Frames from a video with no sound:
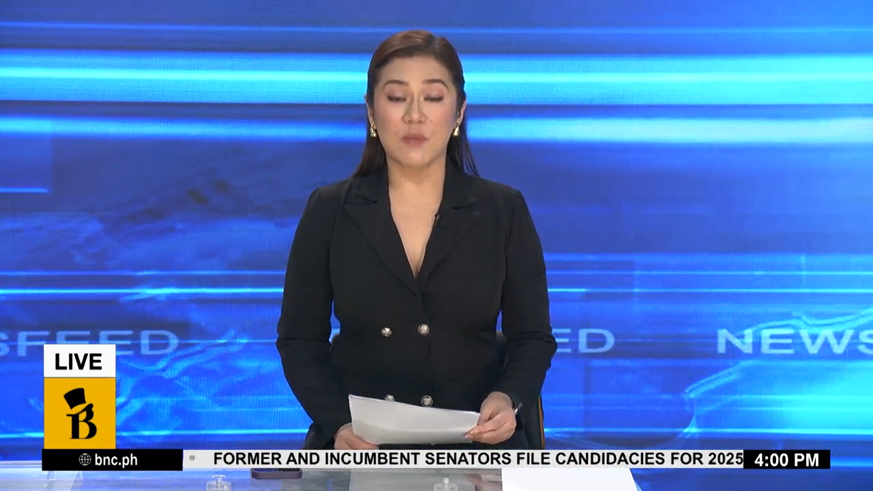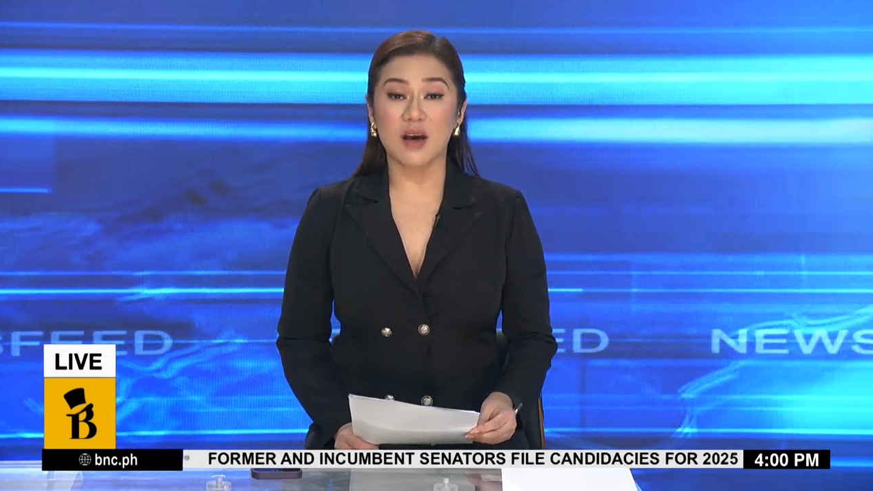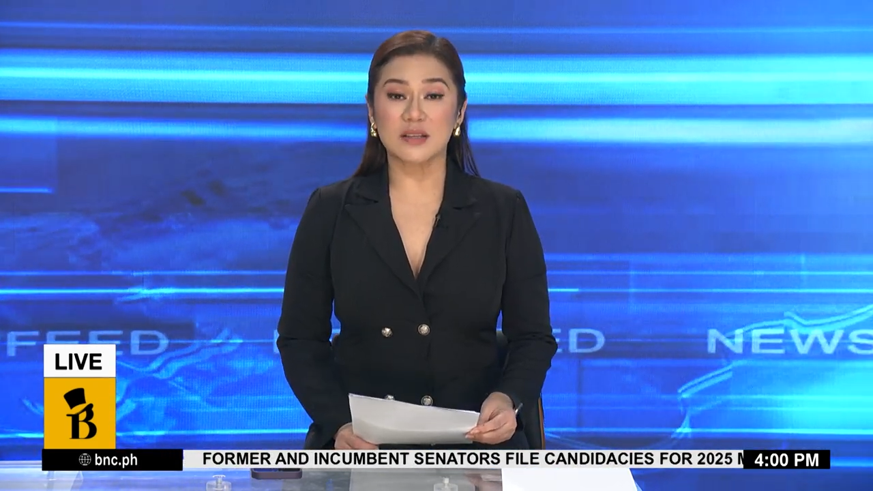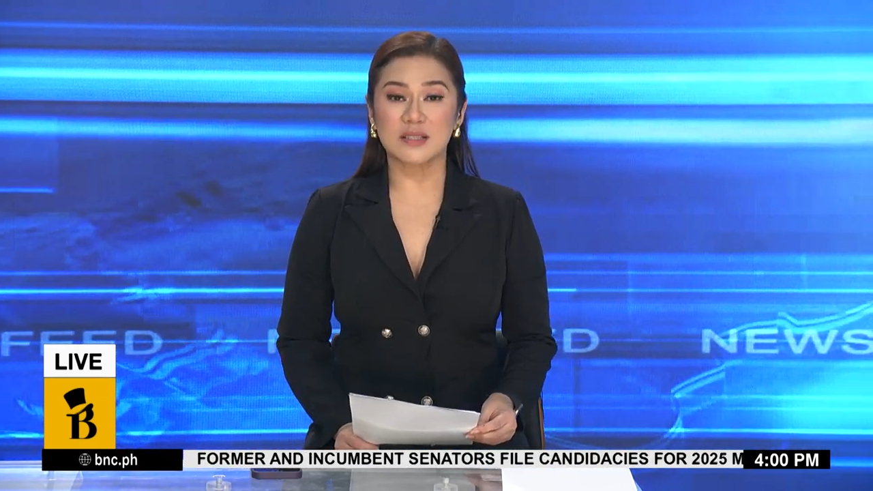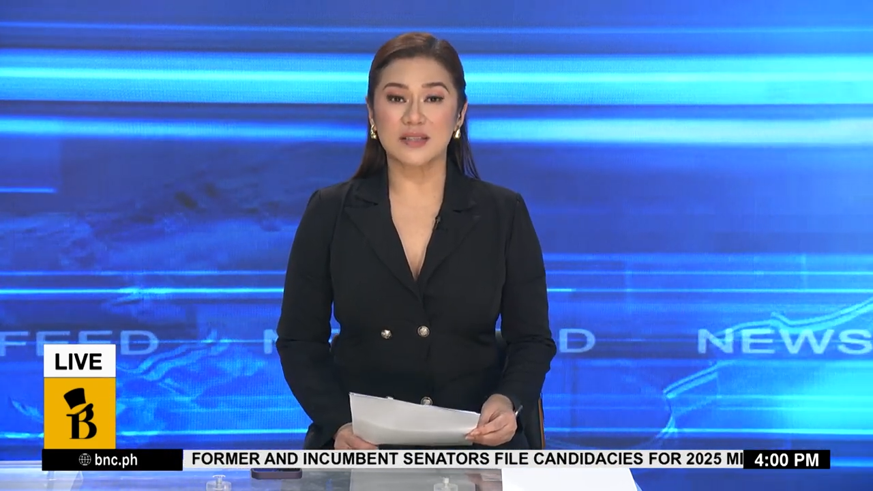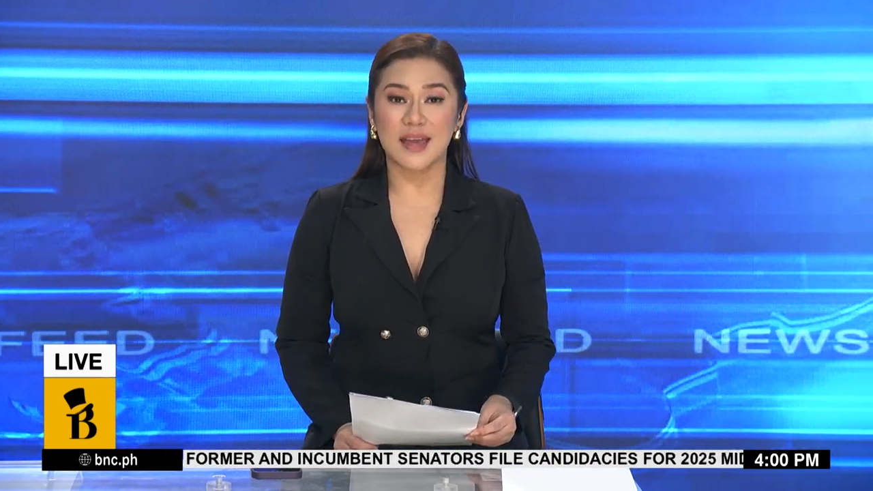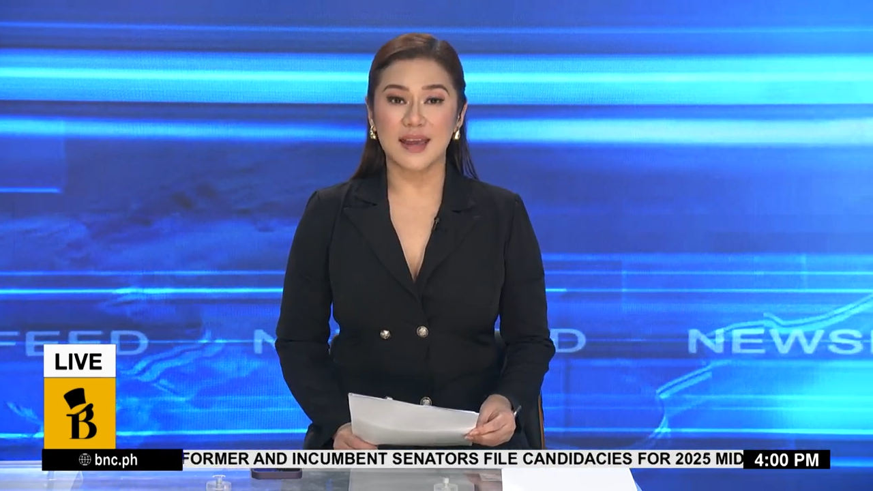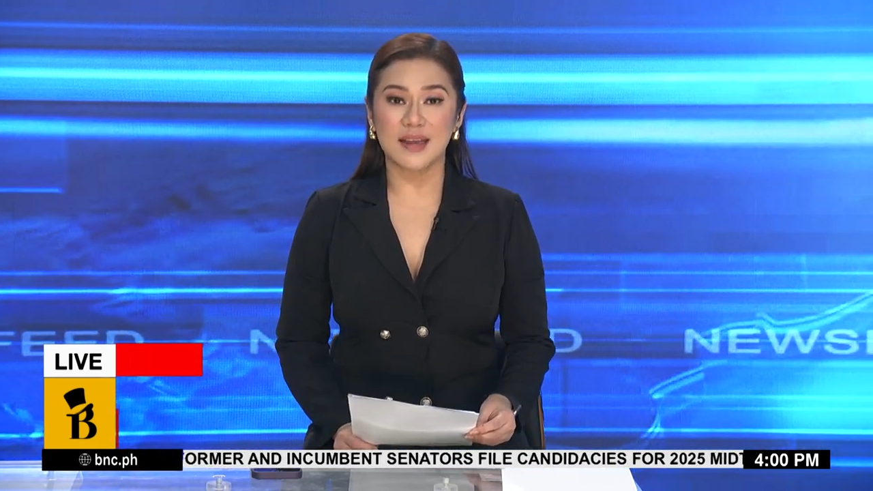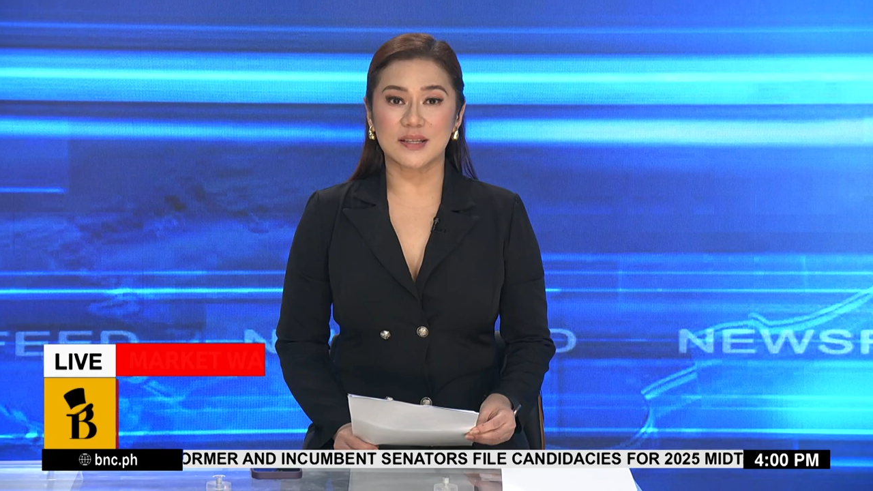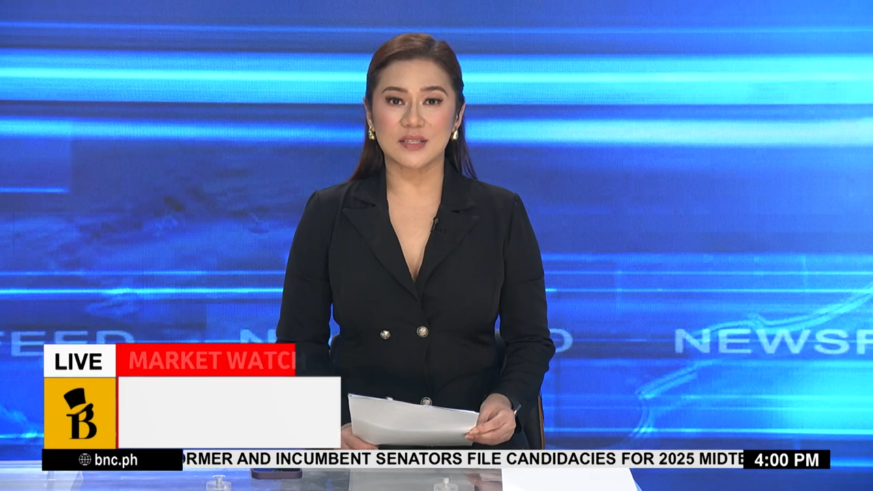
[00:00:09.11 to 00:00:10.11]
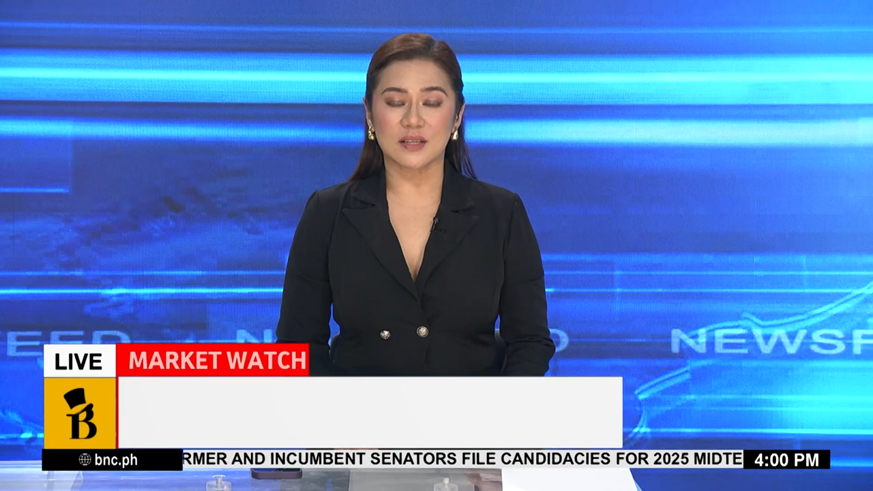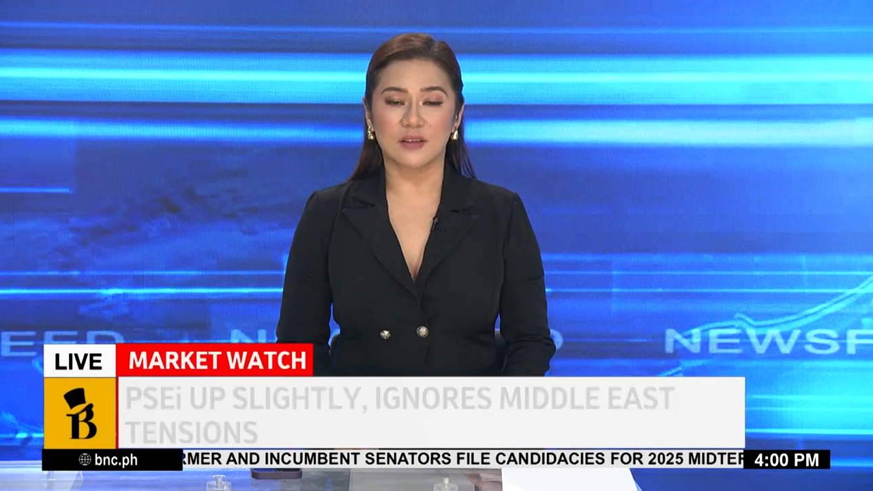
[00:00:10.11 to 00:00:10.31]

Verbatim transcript: modest gains,